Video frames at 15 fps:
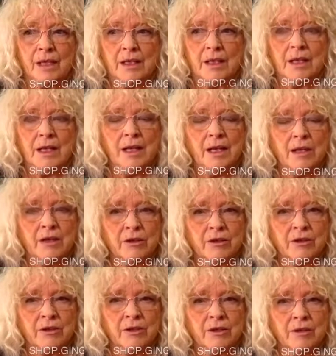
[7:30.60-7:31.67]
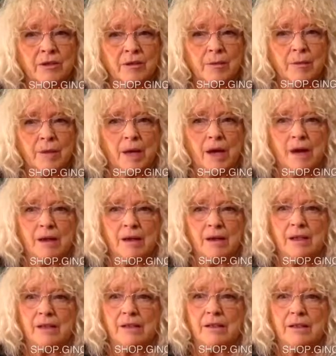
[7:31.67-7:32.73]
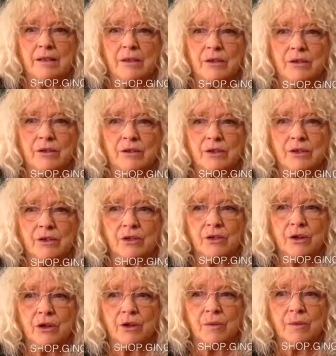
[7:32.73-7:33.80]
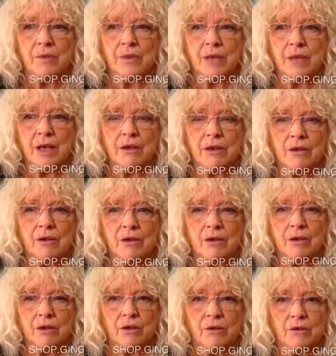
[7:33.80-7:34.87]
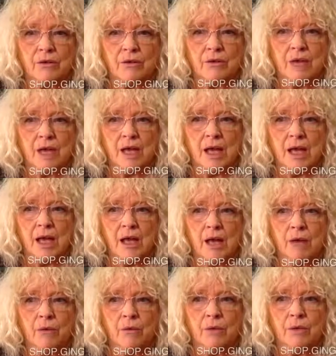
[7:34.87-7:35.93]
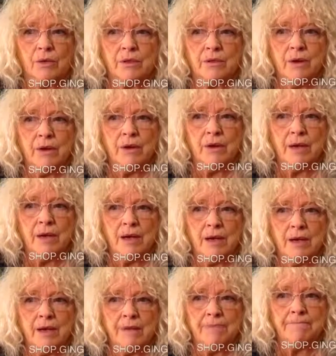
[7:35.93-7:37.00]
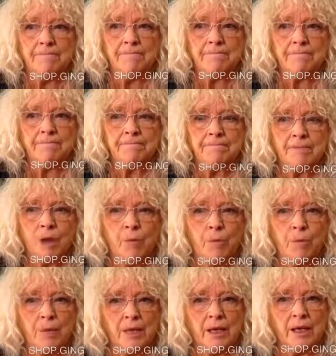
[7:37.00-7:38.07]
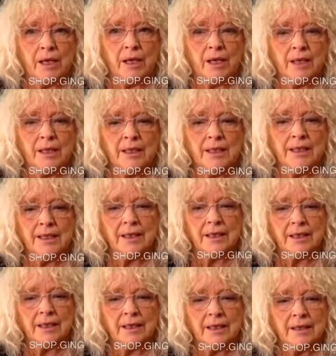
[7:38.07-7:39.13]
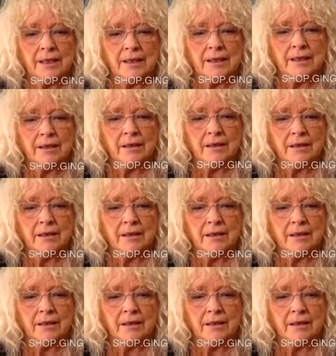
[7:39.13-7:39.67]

the ethos behind those shops and their clothes was very um, opening. And in the 60s,